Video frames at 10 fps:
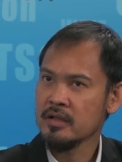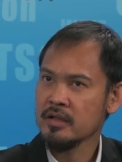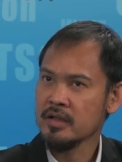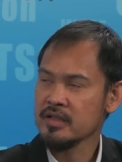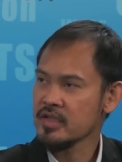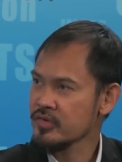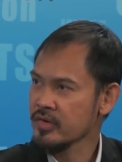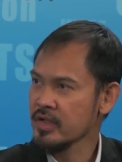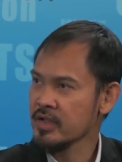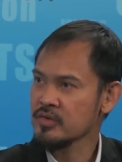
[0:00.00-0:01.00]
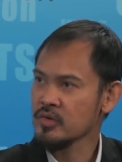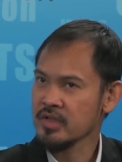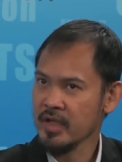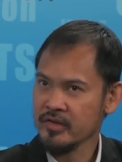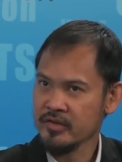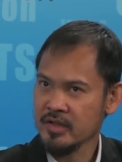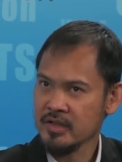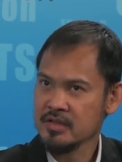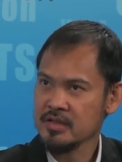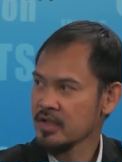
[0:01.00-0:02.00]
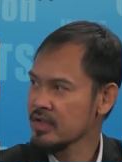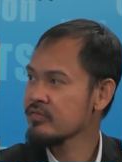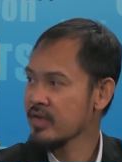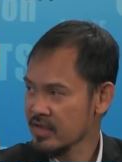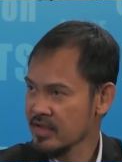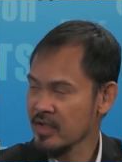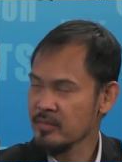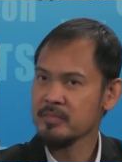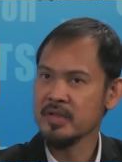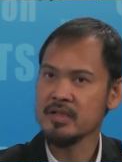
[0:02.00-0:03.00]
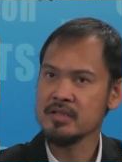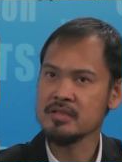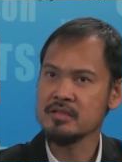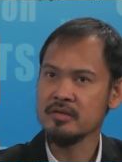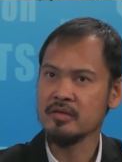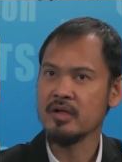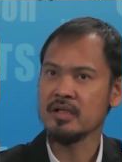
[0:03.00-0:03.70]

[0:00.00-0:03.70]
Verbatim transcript: industry associations in Vietnam, plus, you know,